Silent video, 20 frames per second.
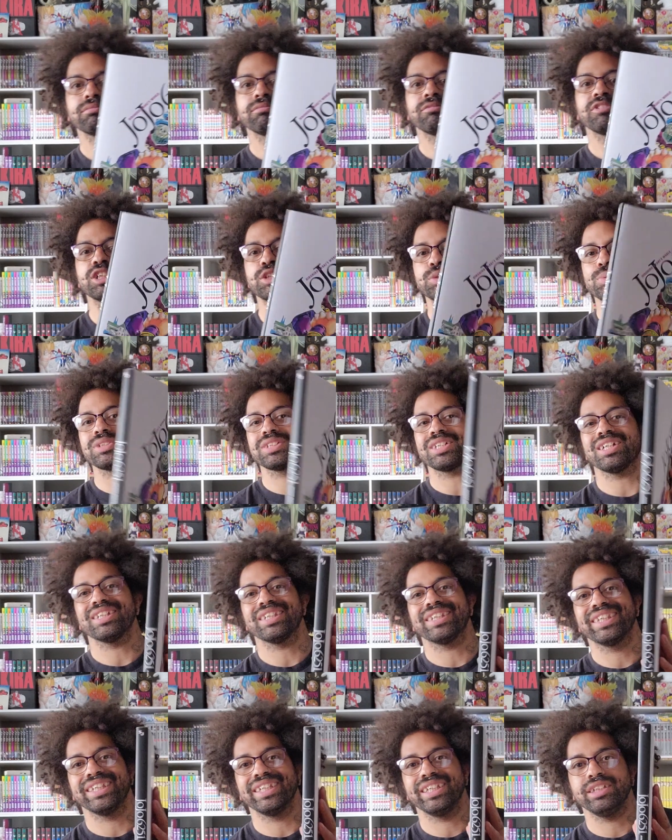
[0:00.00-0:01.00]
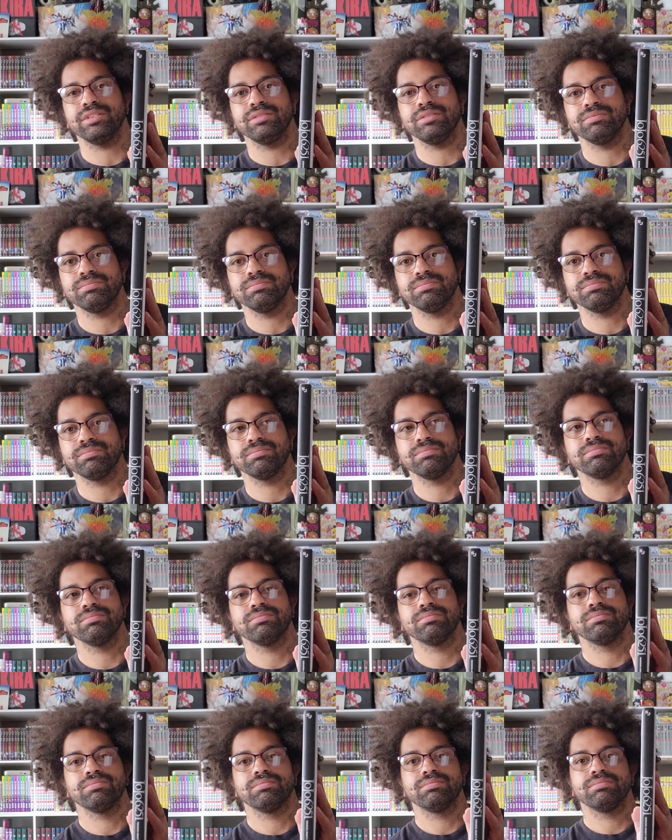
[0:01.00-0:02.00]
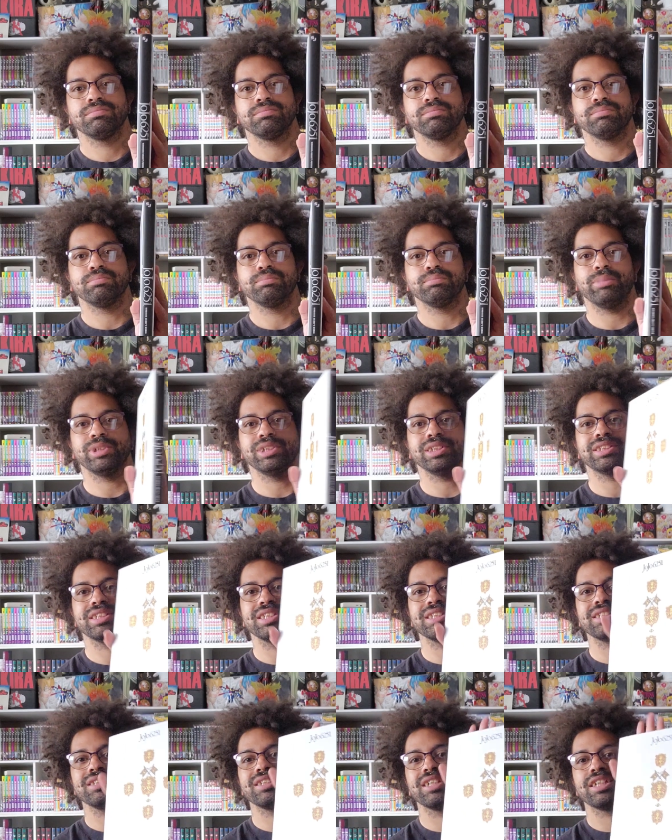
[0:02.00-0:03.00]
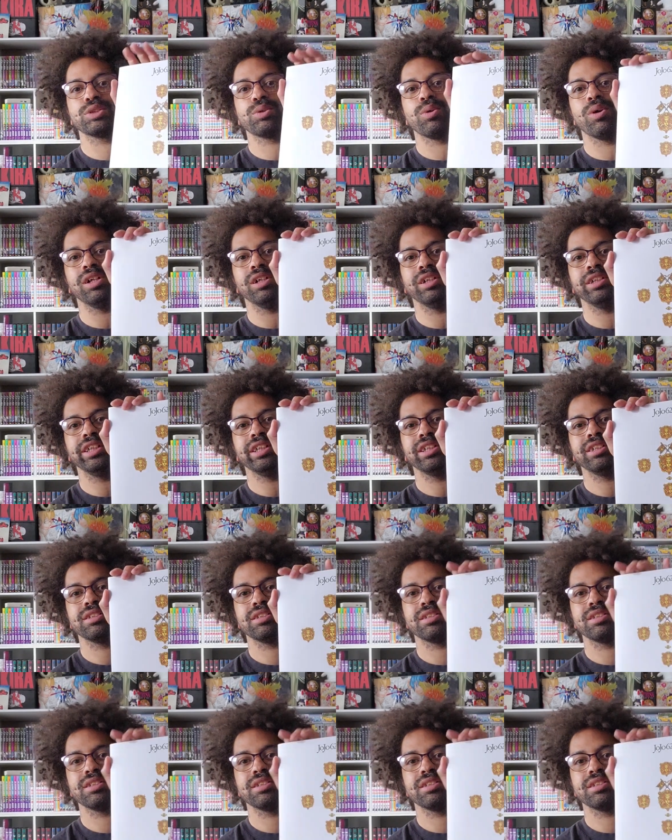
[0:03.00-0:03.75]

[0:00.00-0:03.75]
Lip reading: This one's kind of thin, but it's nice quality.